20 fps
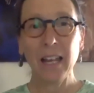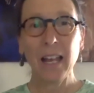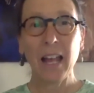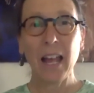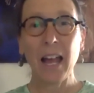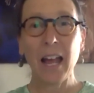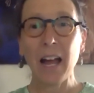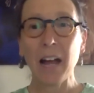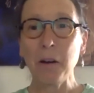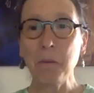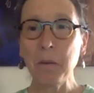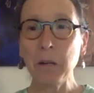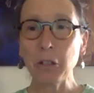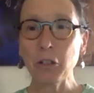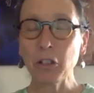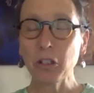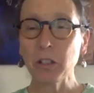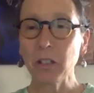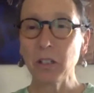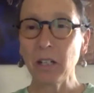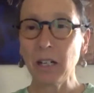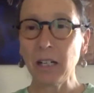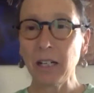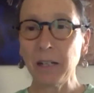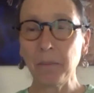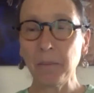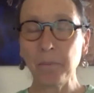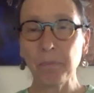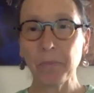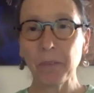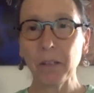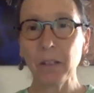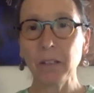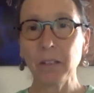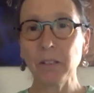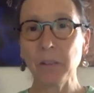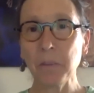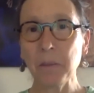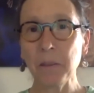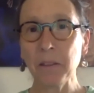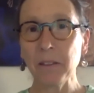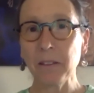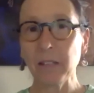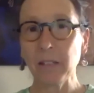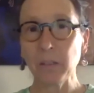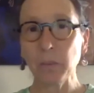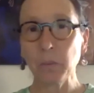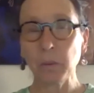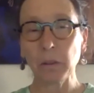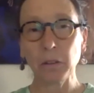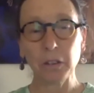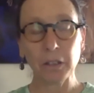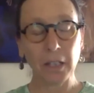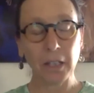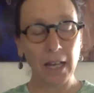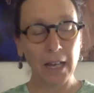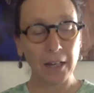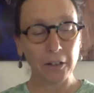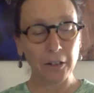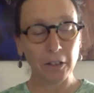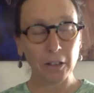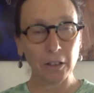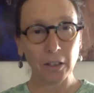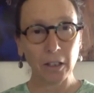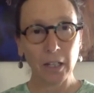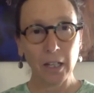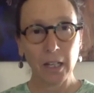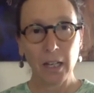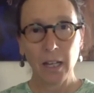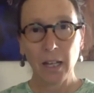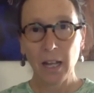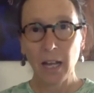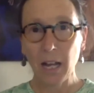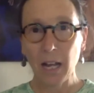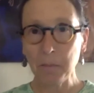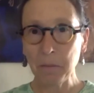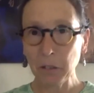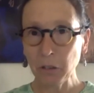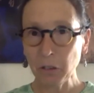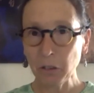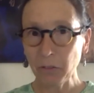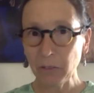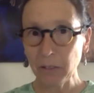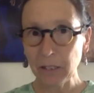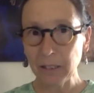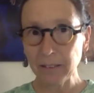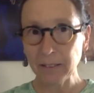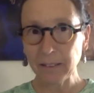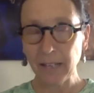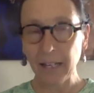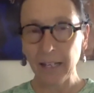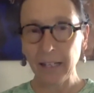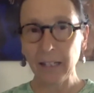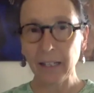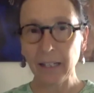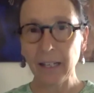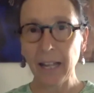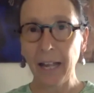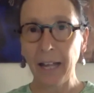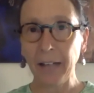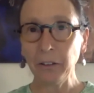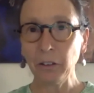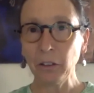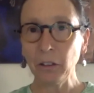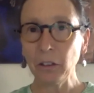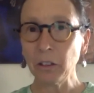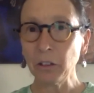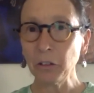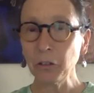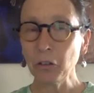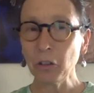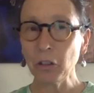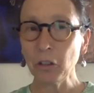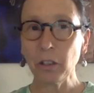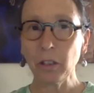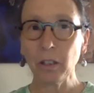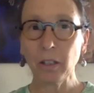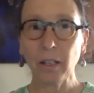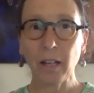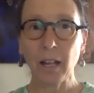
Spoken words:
How much? Some of the things we look at are how much of it is in agriculture,